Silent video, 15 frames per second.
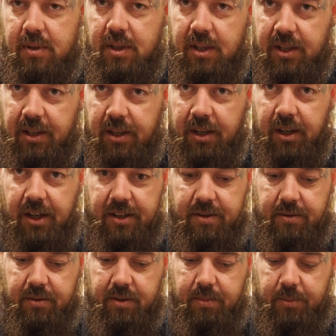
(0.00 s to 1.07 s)
a little
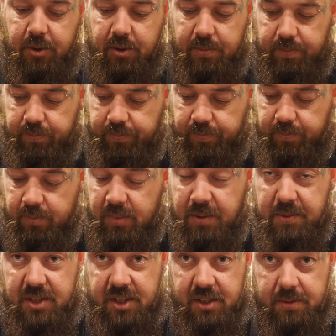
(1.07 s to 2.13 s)
lighter on the bottom, maybe
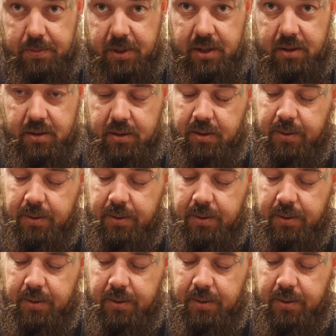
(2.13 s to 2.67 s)
6-pound.